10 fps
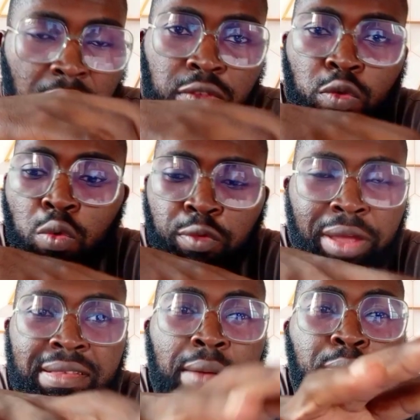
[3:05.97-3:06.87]
So, for
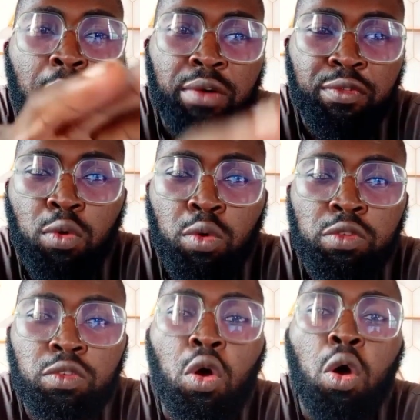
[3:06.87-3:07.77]
example, our
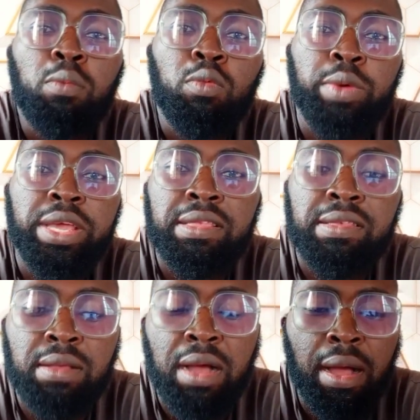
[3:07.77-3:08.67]
phones come with
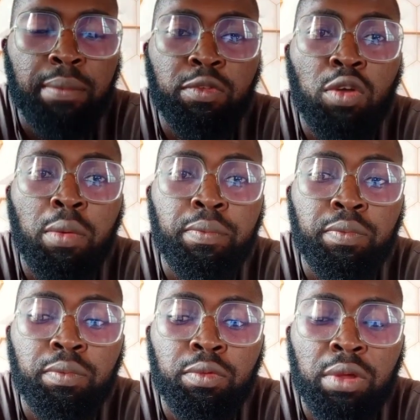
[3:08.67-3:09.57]

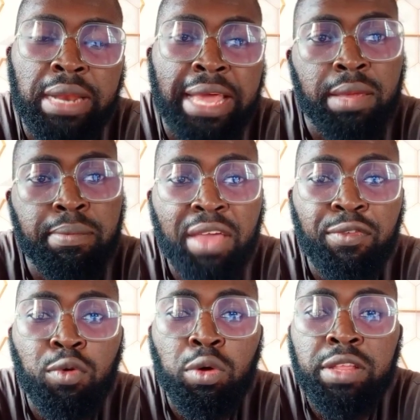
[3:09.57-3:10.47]
some, like in my
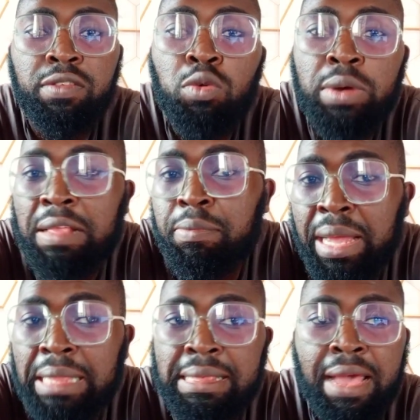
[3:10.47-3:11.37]
phone, it's known as
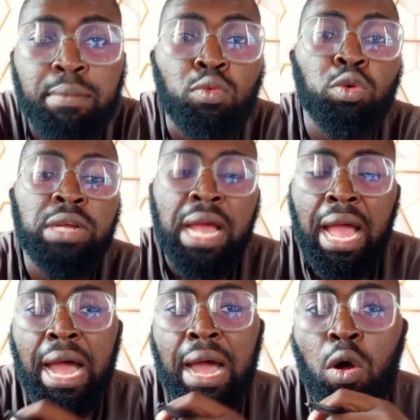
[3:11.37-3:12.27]
bedtime mode,
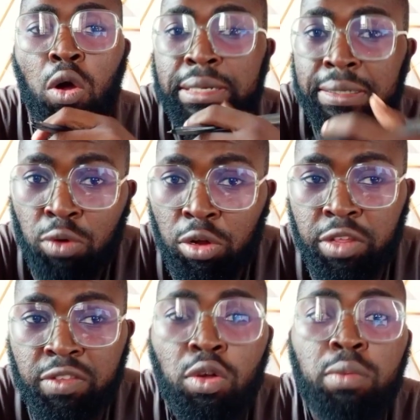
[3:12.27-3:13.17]
or do not
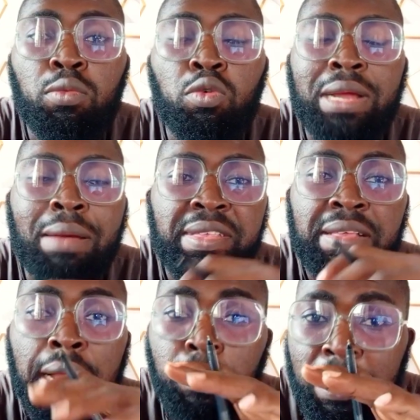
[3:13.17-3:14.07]
disturb mode. And
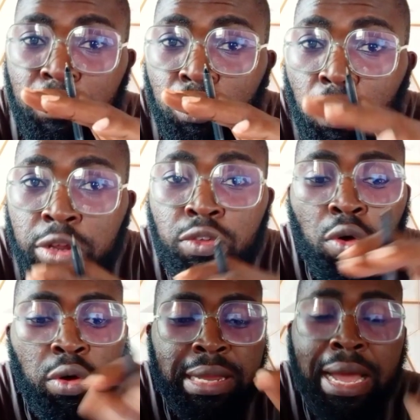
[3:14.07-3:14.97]
basically, once you turn it
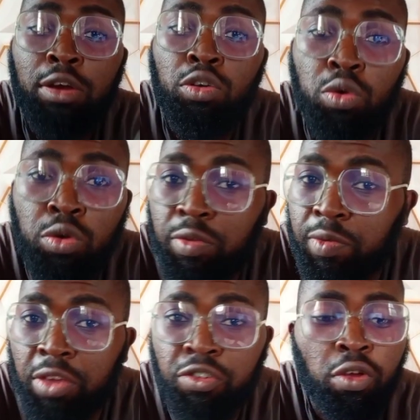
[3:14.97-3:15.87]
on, there are no
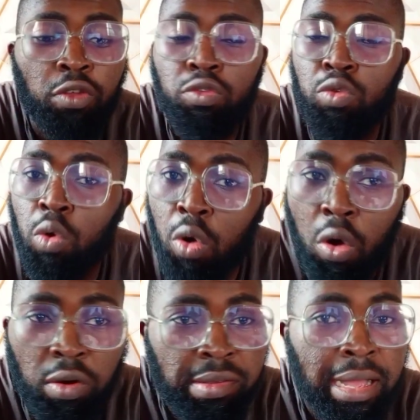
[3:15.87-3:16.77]
notifications, no
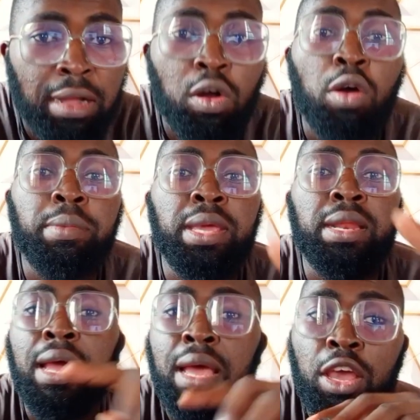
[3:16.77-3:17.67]
calls can come
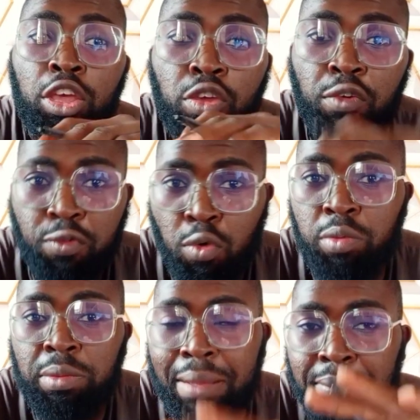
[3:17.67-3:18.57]
in. Your
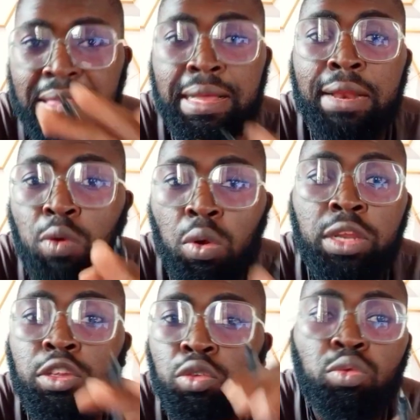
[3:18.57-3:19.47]
phone can basically
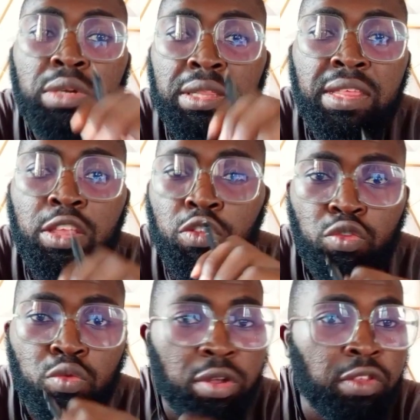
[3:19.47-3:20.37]
only do the
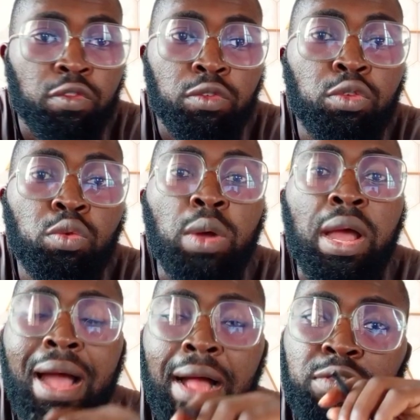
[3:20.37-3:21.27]
things you want it to do.
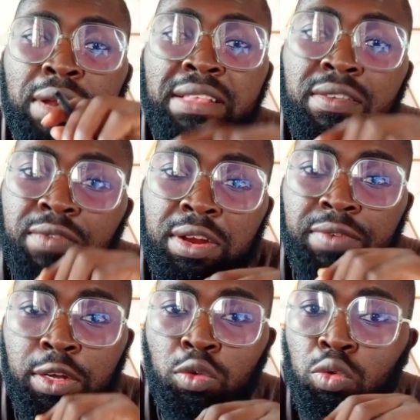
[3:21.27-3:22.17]
And so that's a very,
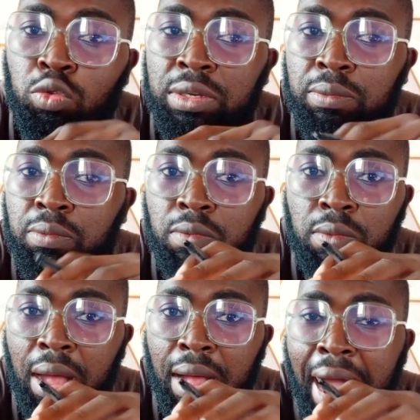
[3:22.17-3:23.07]
very good
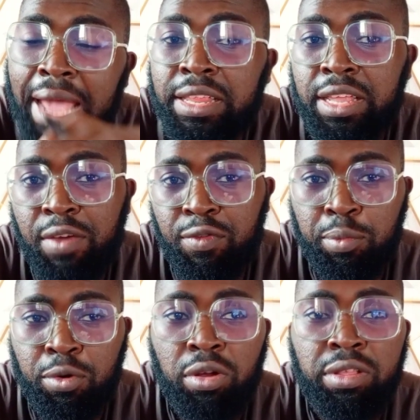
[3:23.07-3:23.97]
idea for
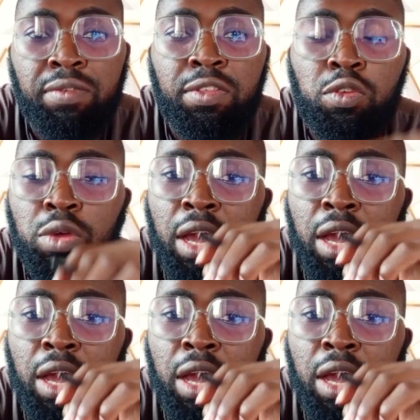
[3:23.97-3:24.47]
productivity.